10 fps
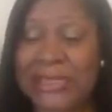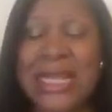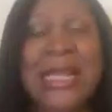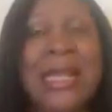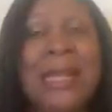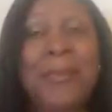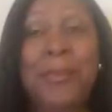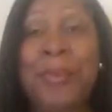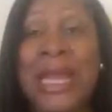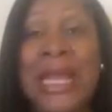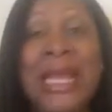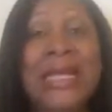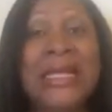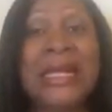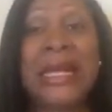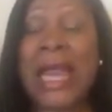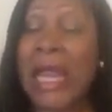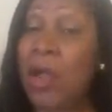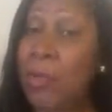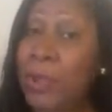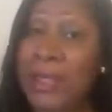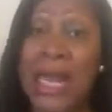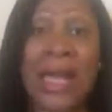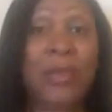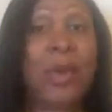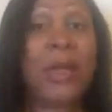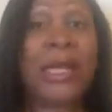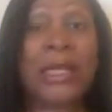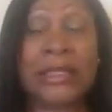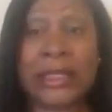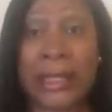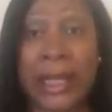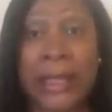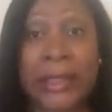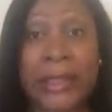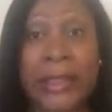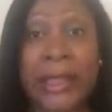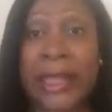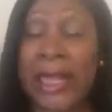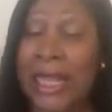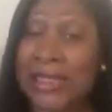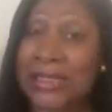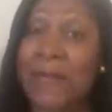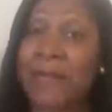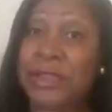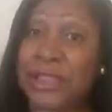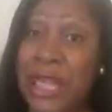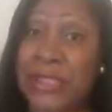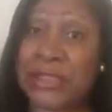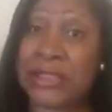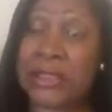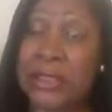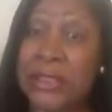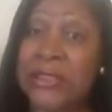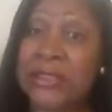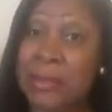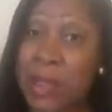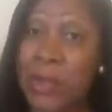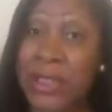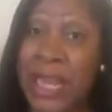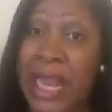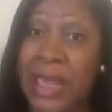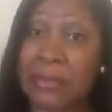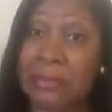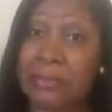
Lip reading: See, men, they ain't gonna put a lot of work into nothing except for chasing some cootie cat.